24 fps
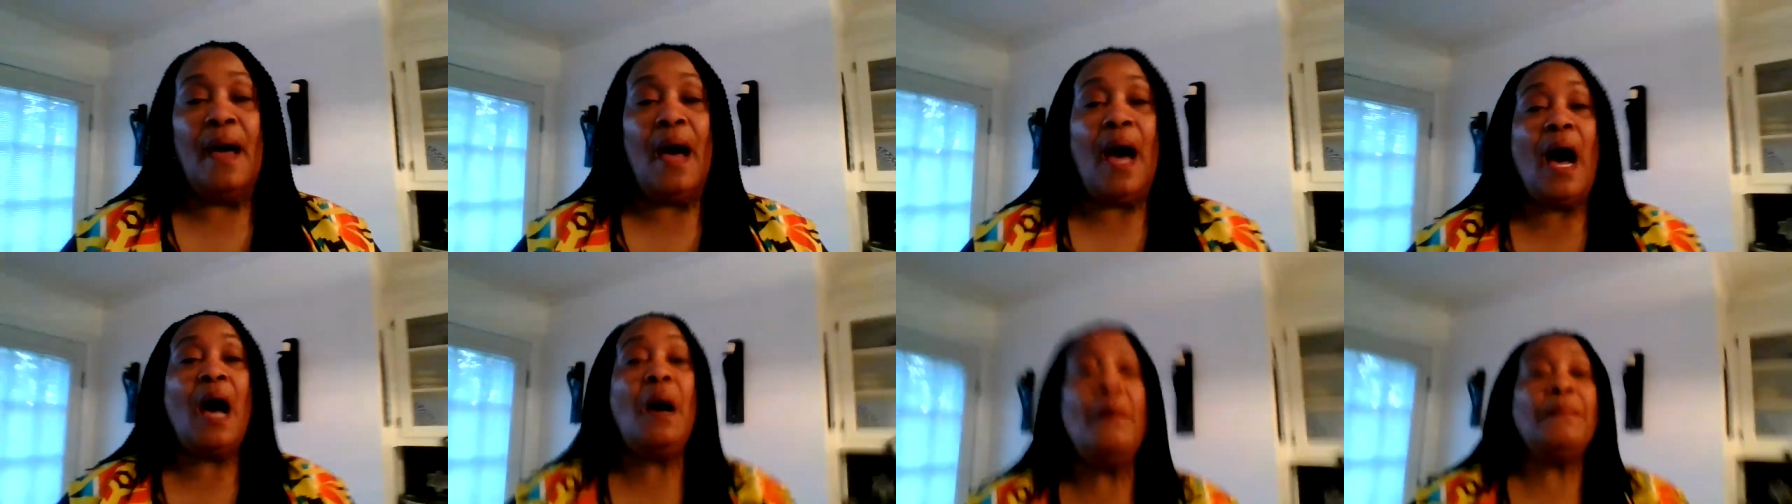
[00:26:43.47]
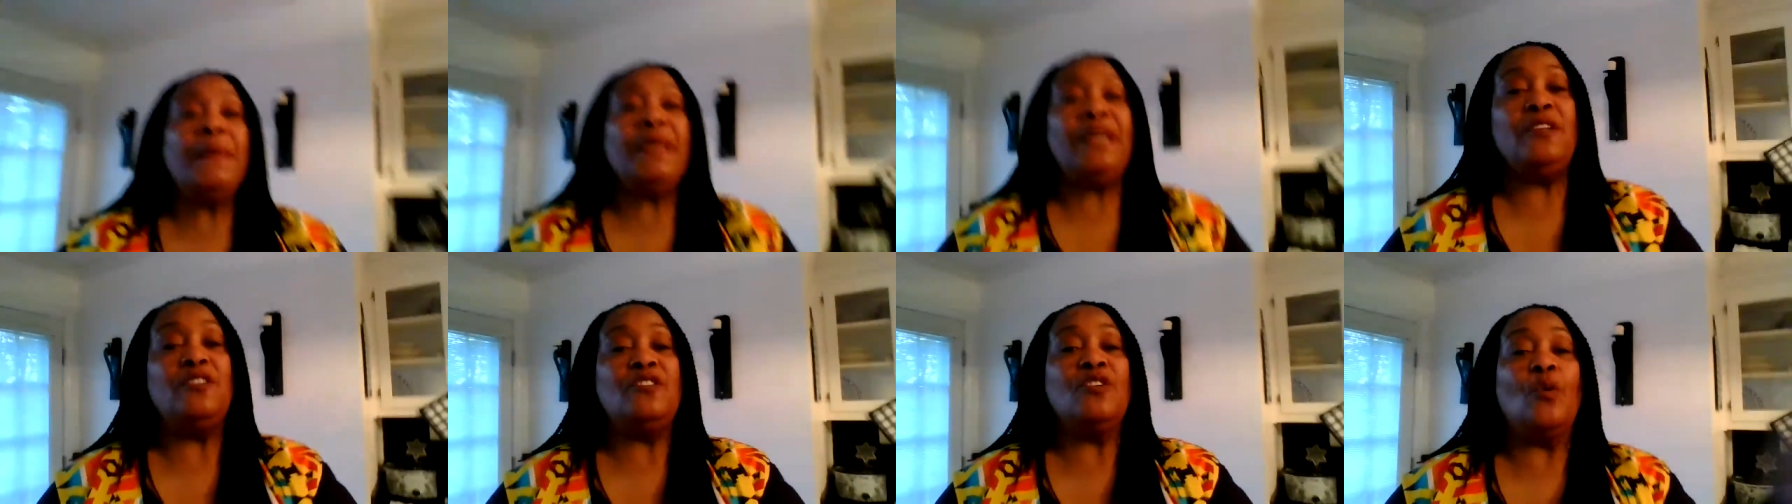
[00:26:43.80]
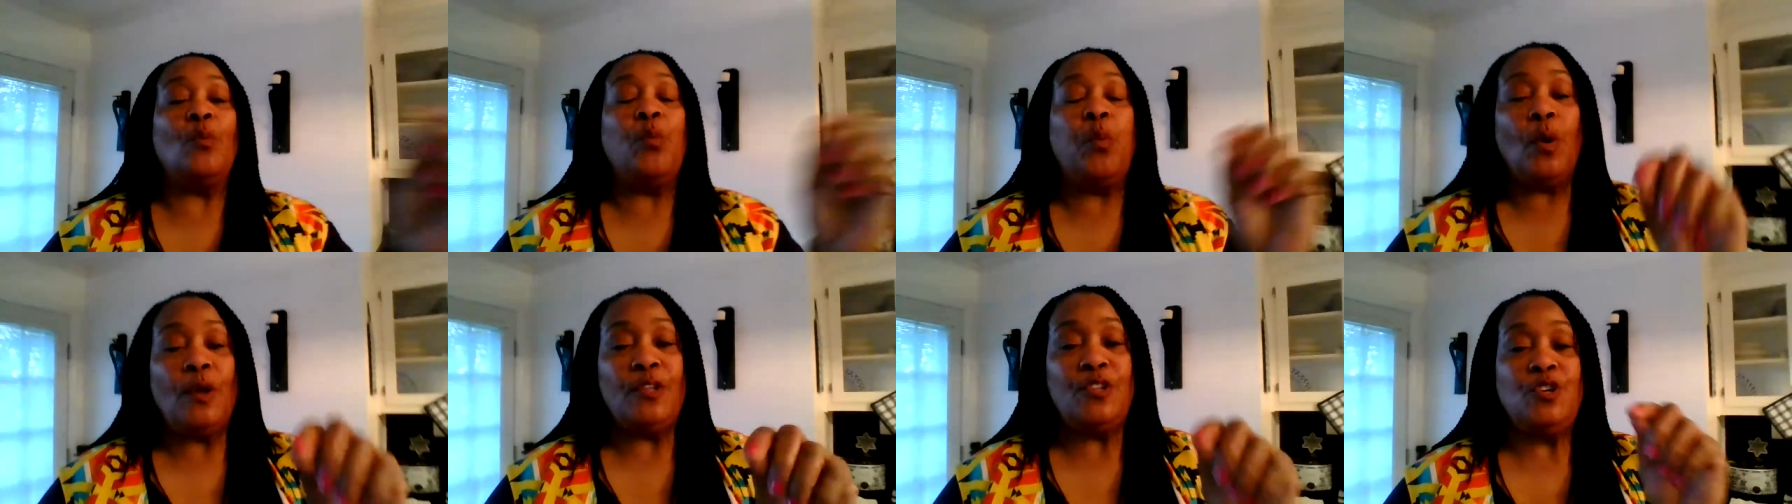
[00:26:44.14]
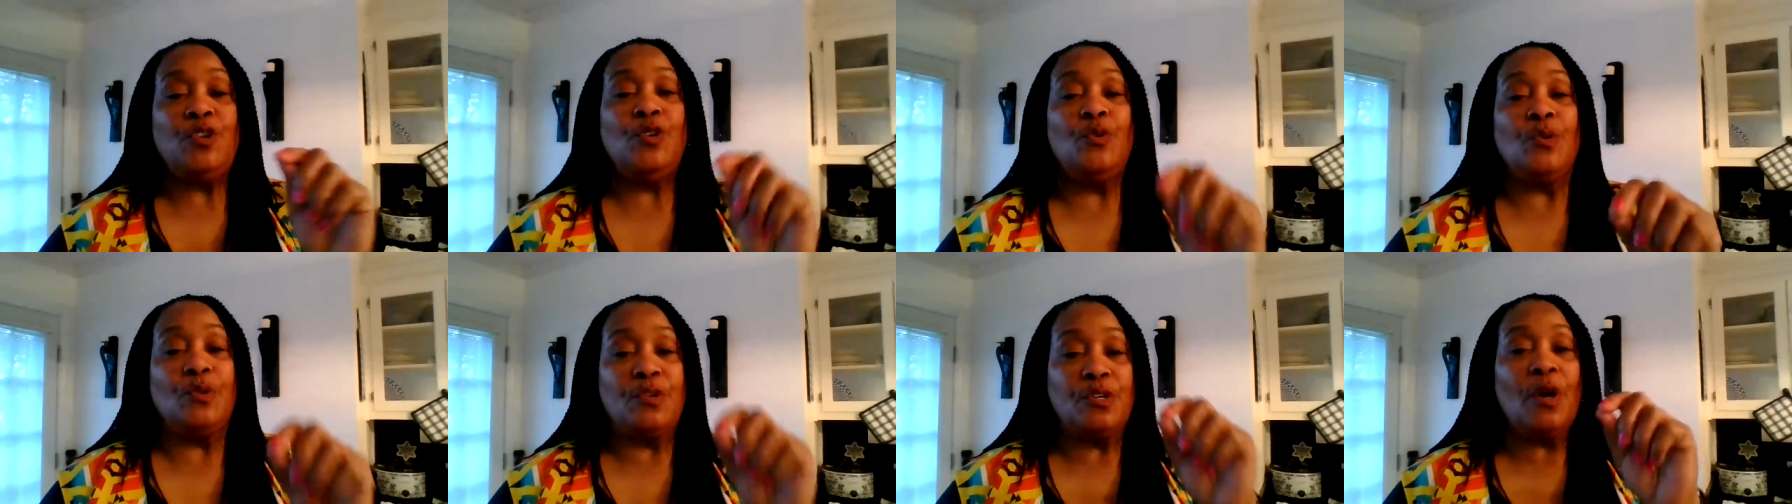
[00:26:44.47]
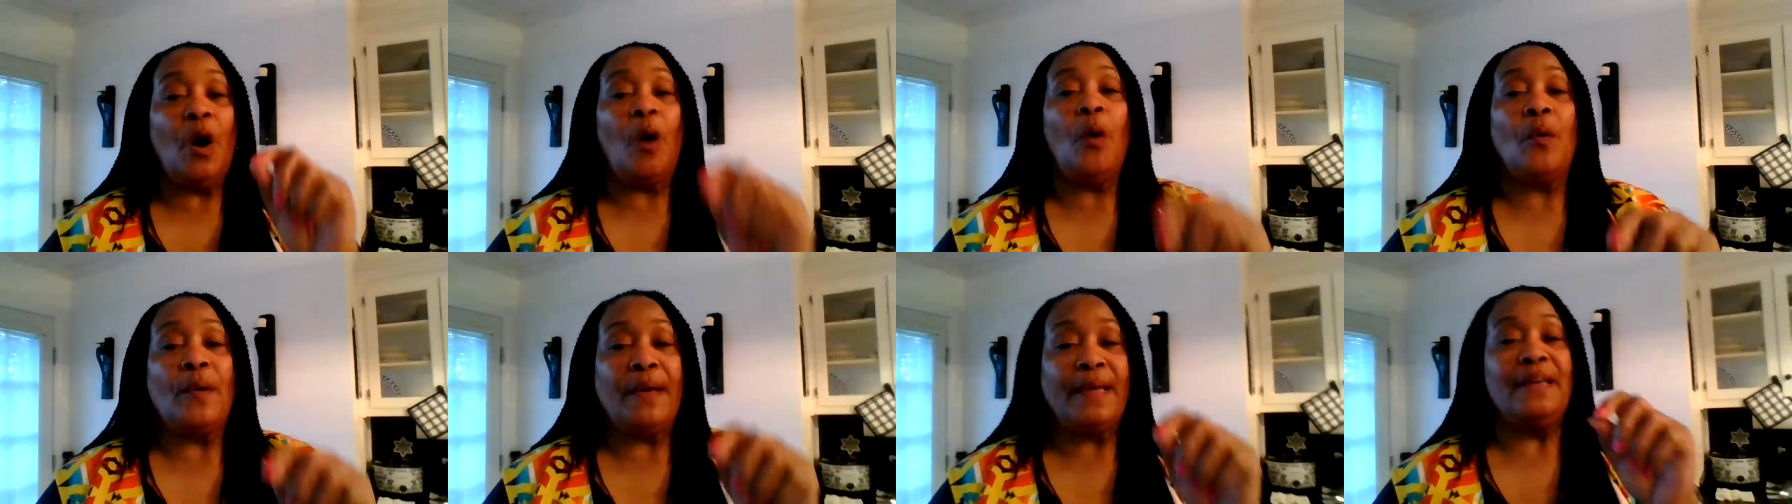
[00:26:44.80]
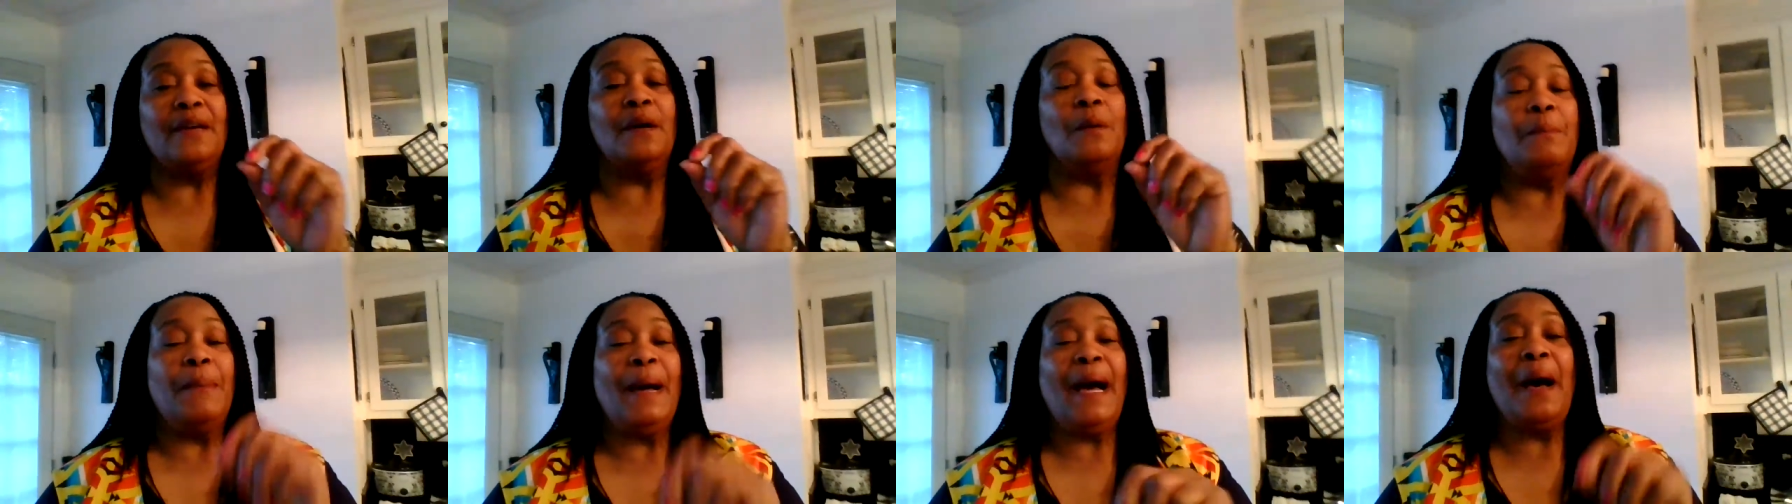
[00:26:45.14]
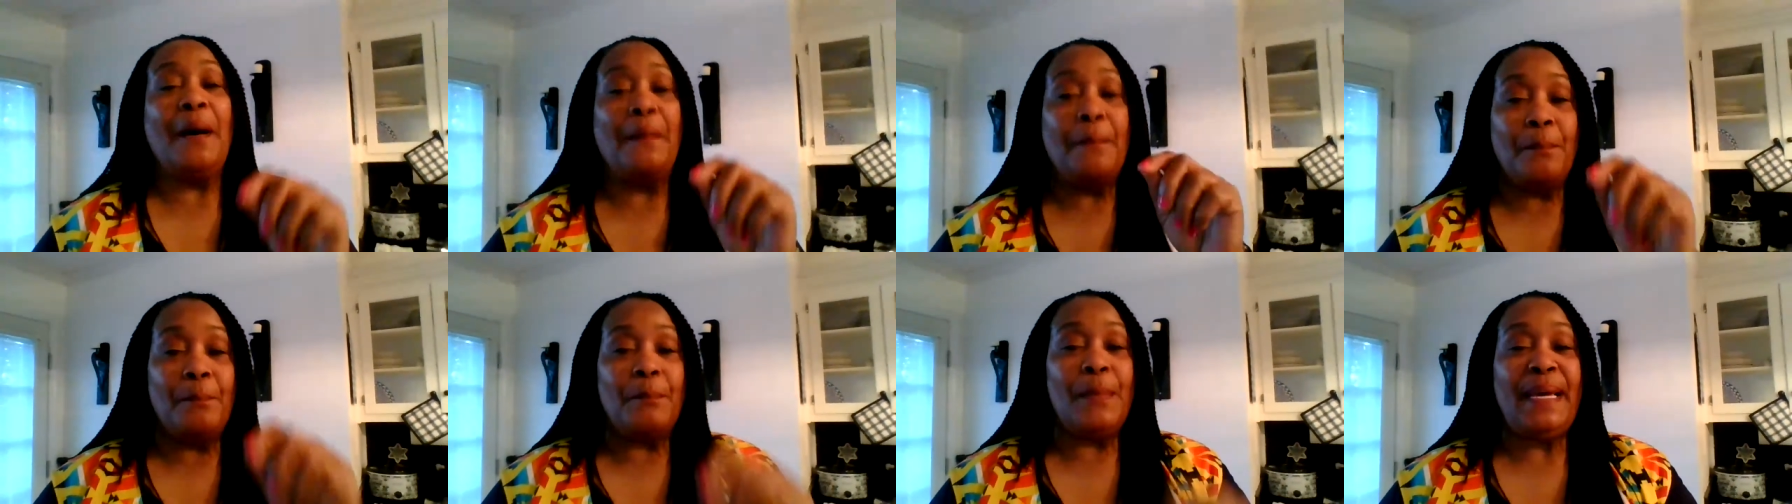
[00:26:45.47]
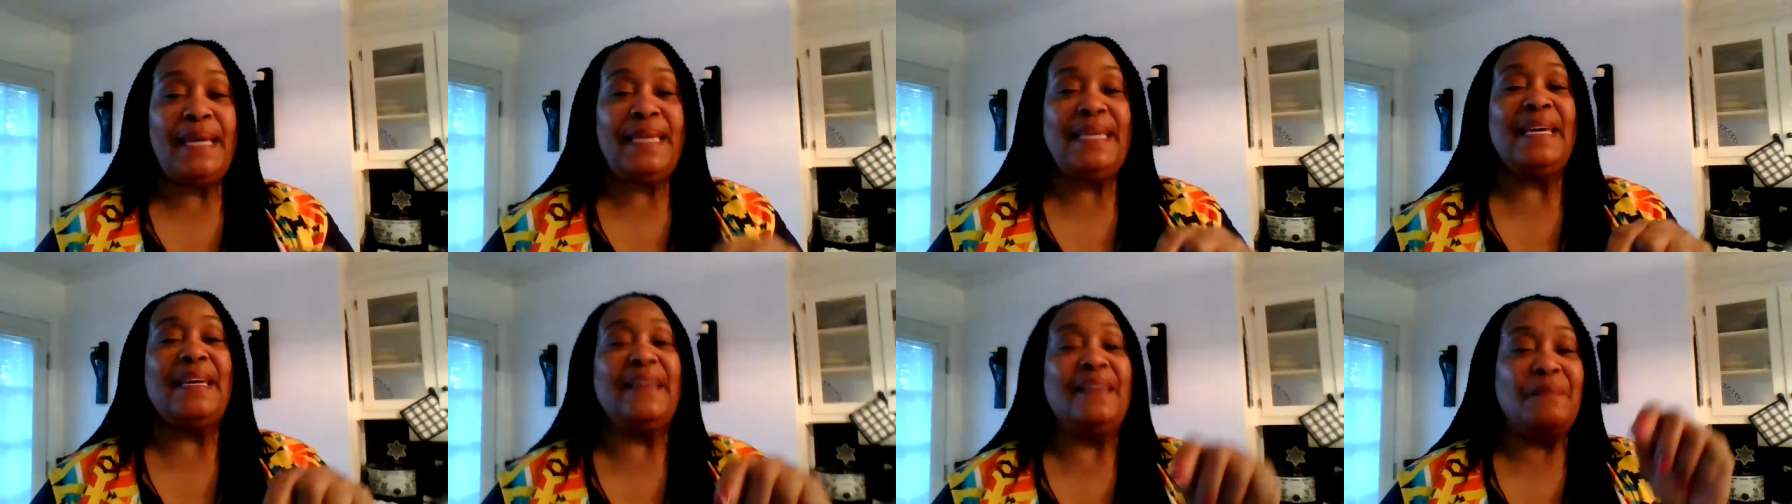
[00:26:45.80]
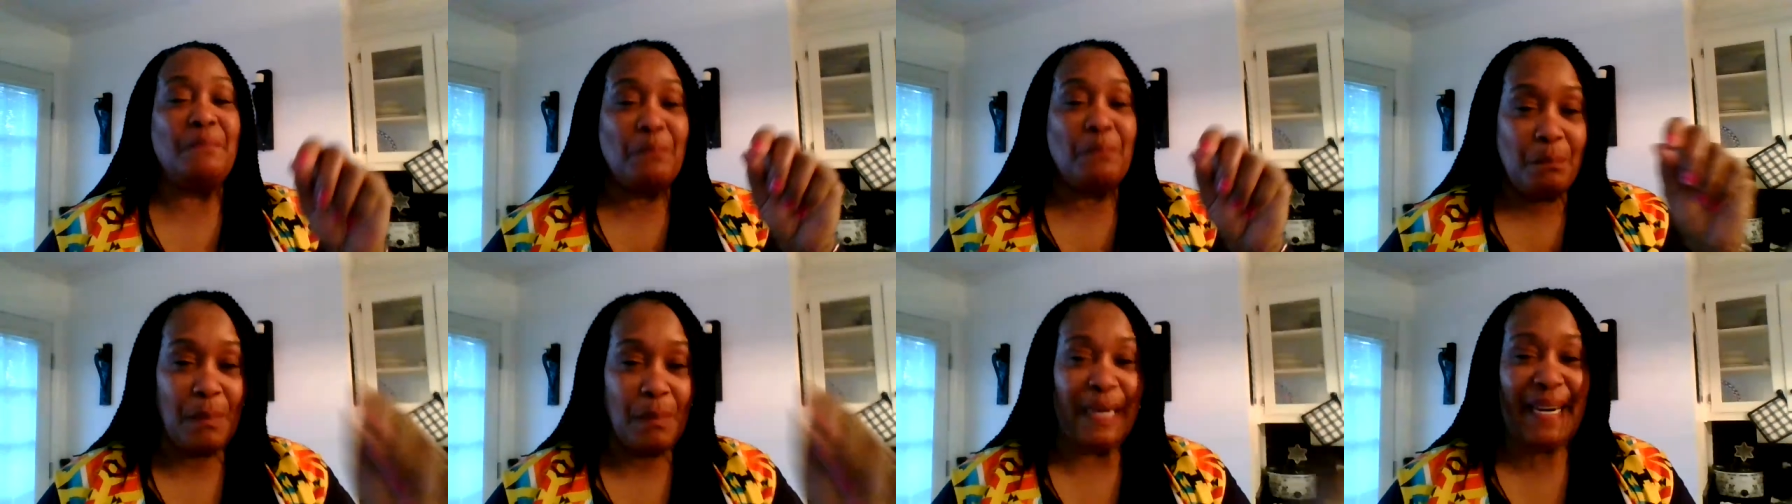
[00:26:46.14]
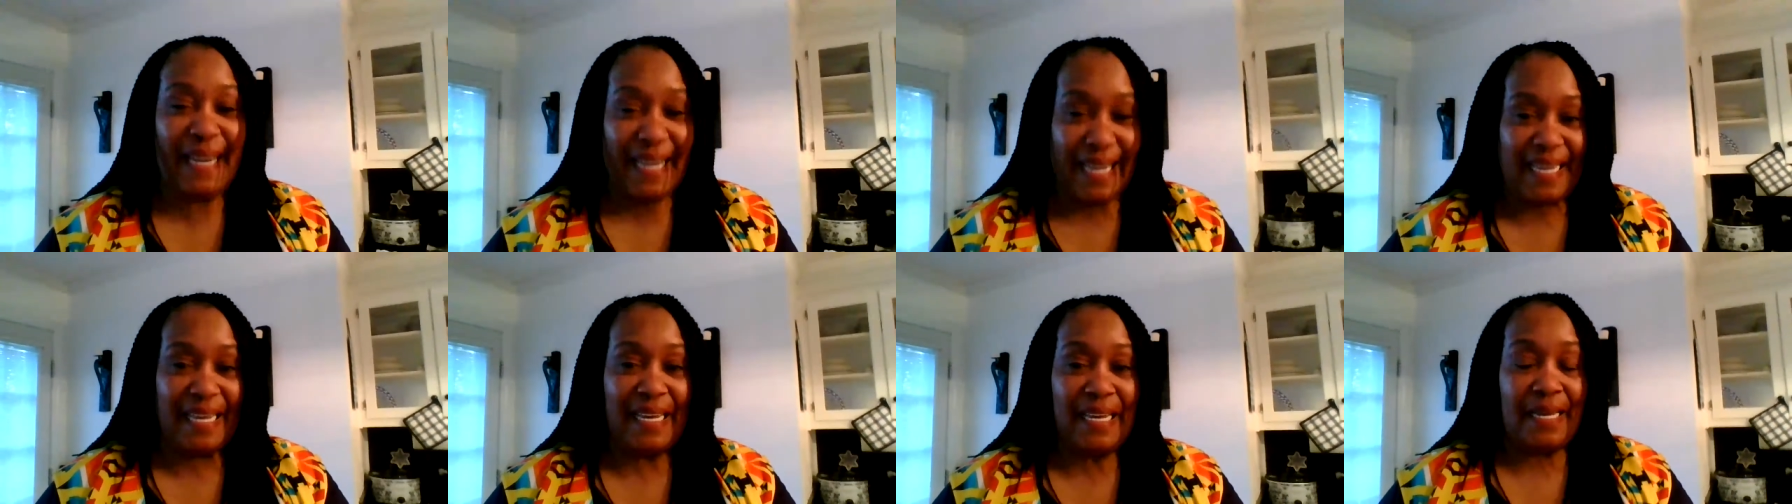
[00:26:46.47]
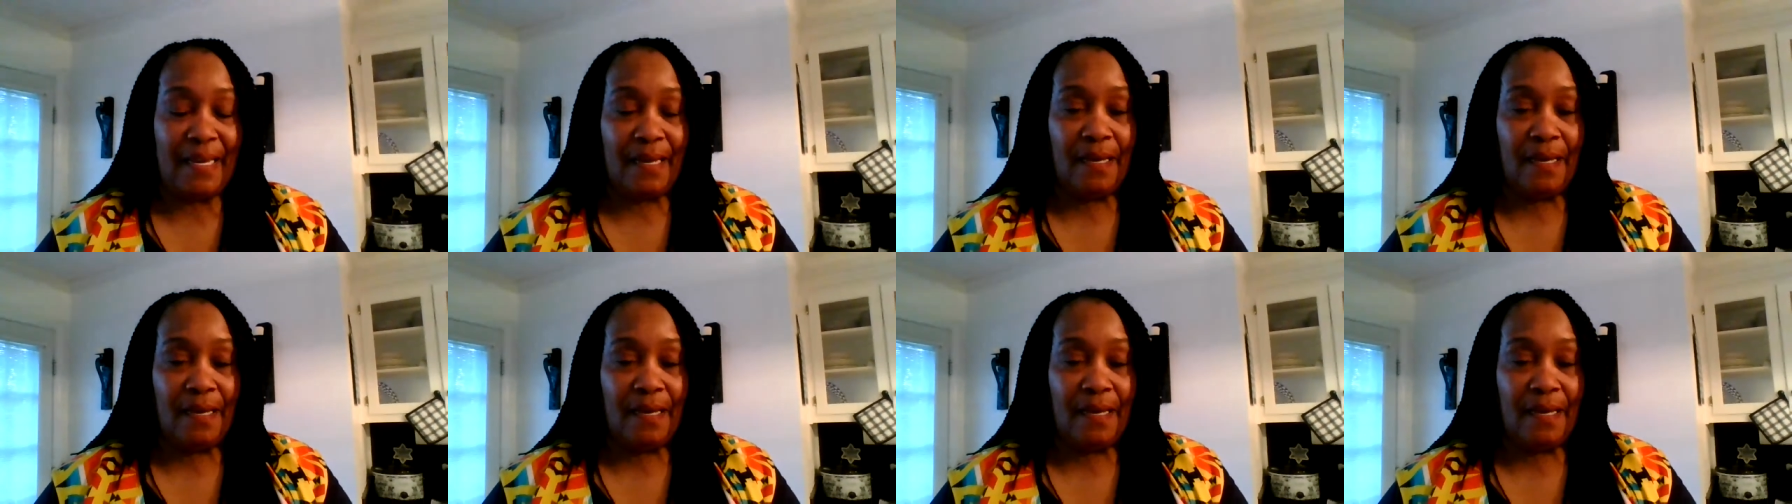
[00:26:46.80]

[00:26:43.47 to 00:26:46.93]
I'm into what you are talking about, making money.